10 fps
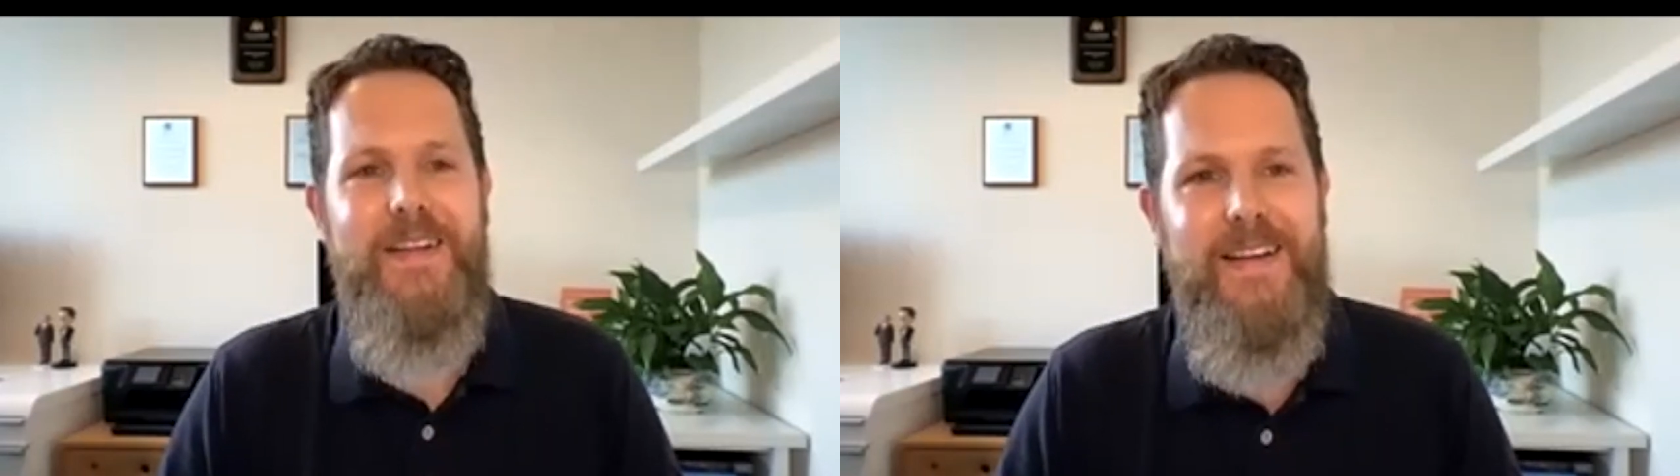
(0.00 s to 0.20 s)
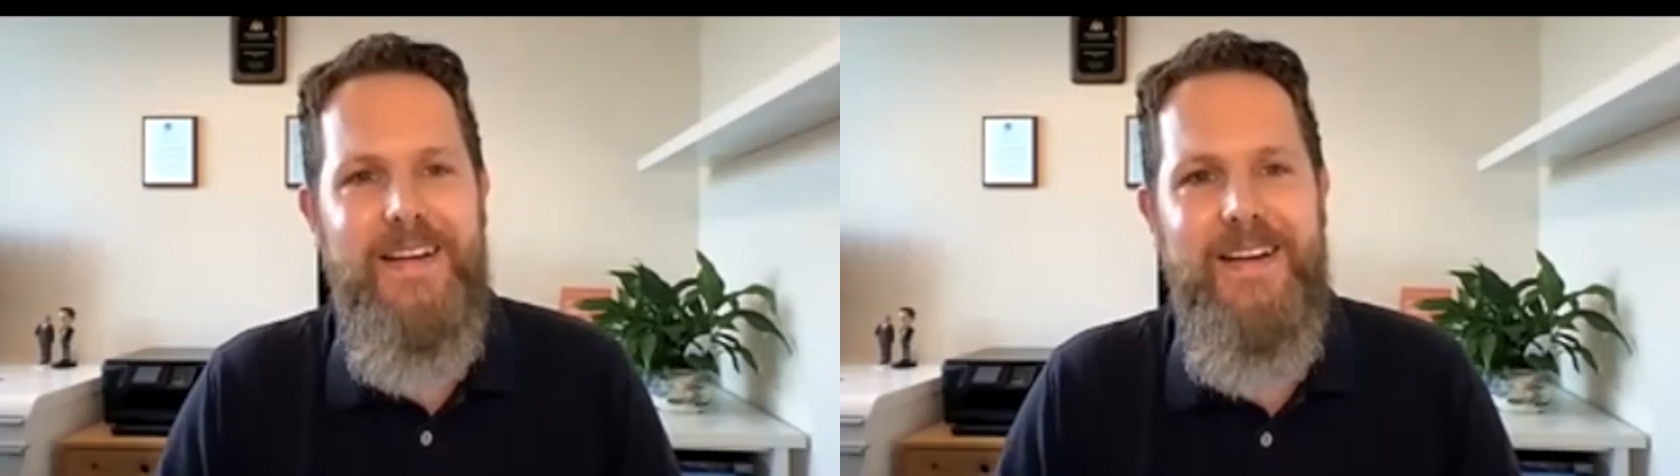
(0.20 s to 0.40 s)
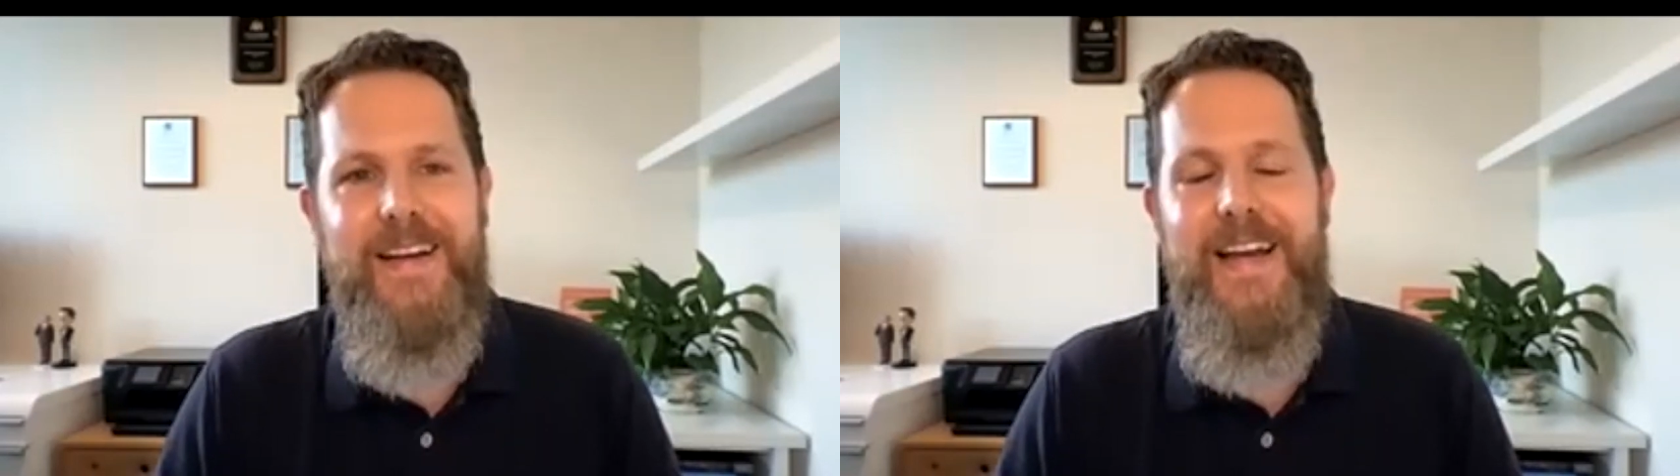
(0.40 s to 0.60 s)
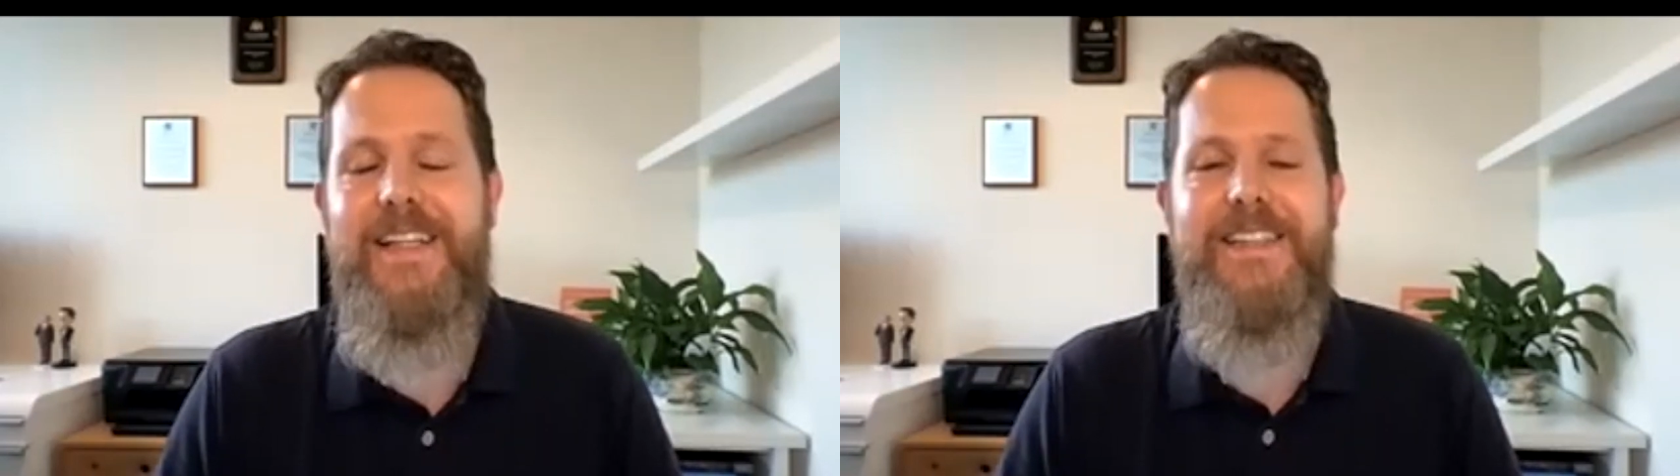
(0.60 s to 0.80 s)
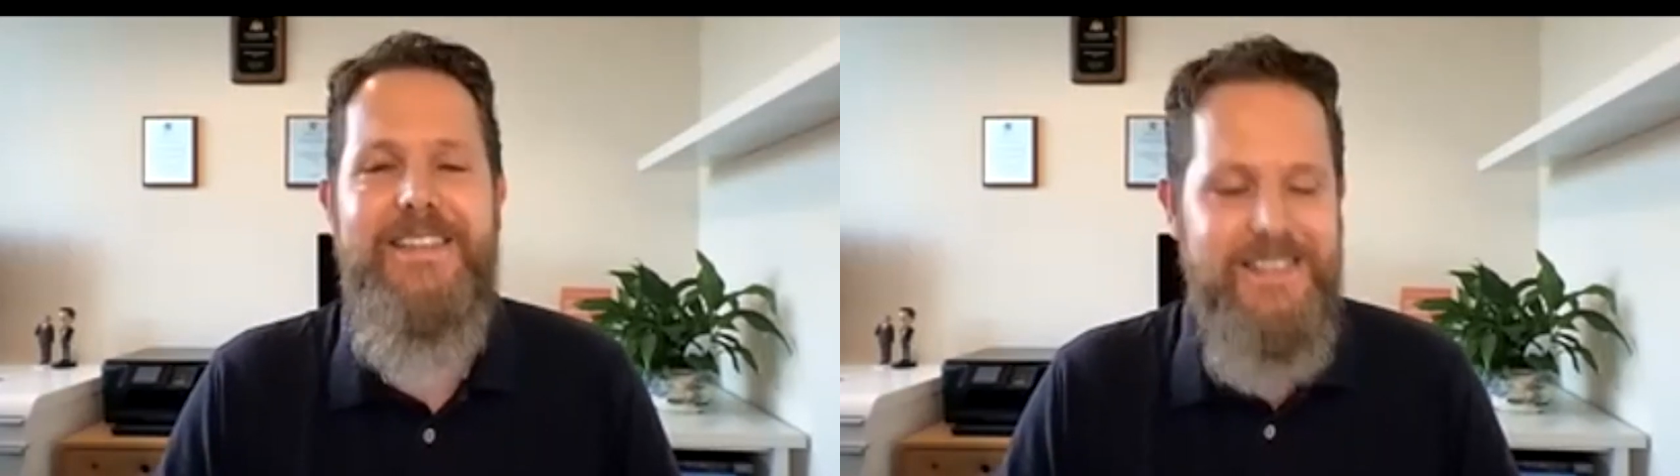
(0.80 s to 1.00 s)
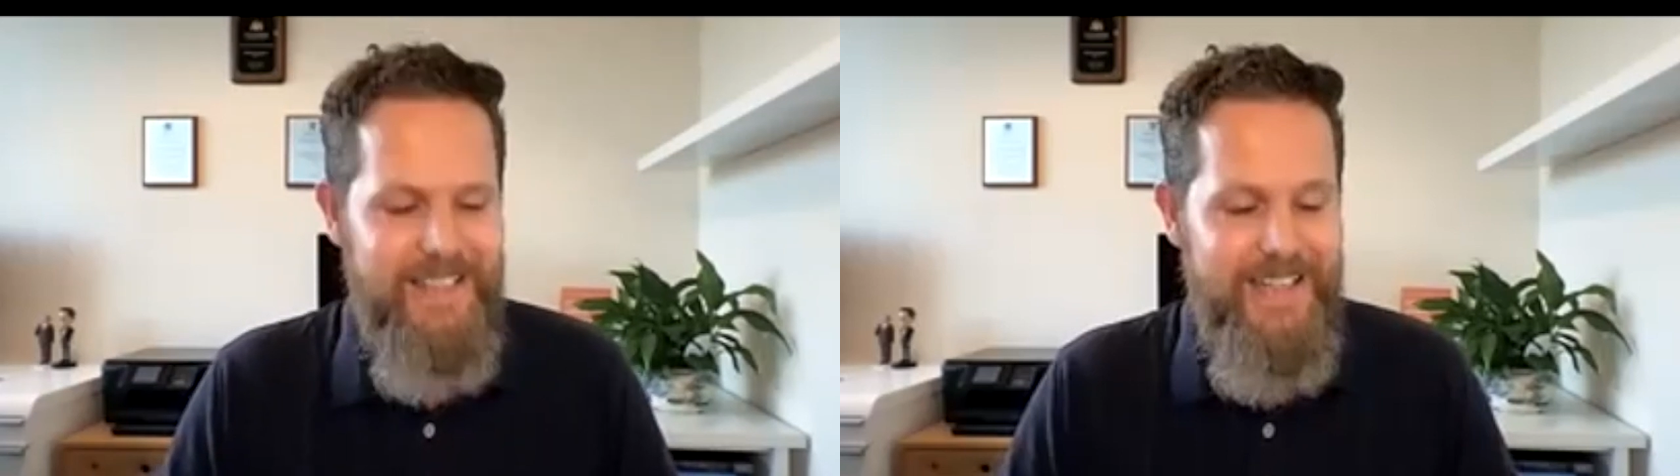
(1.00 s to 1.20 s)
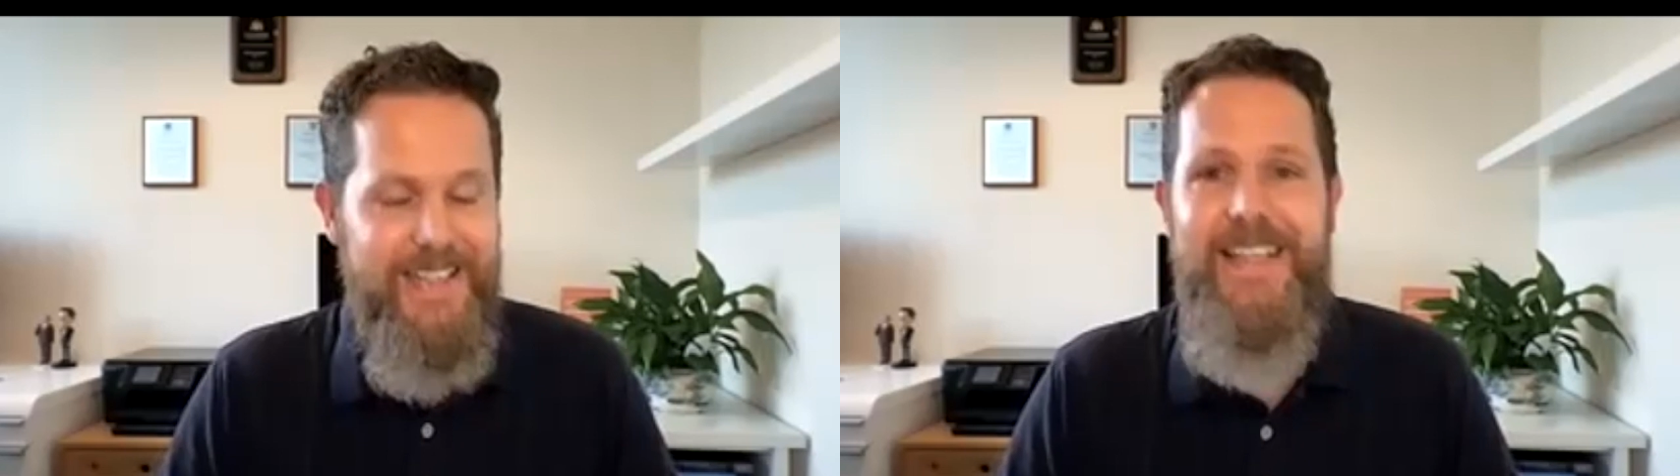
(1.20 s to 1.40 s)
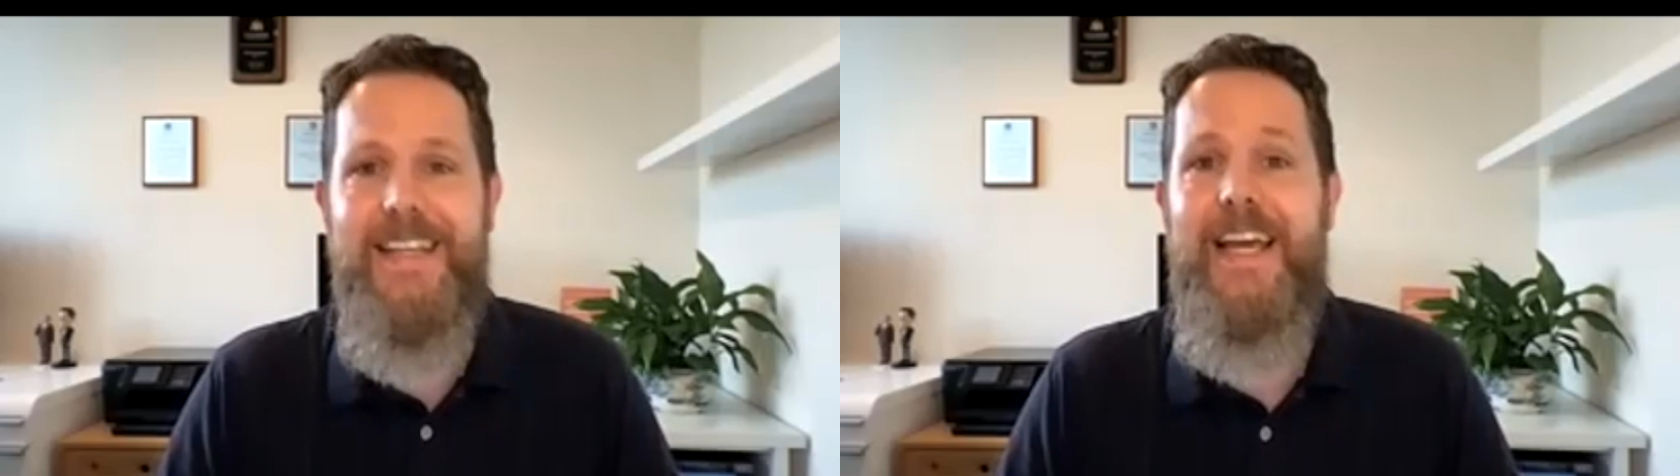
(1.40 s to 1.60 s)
it's a slightly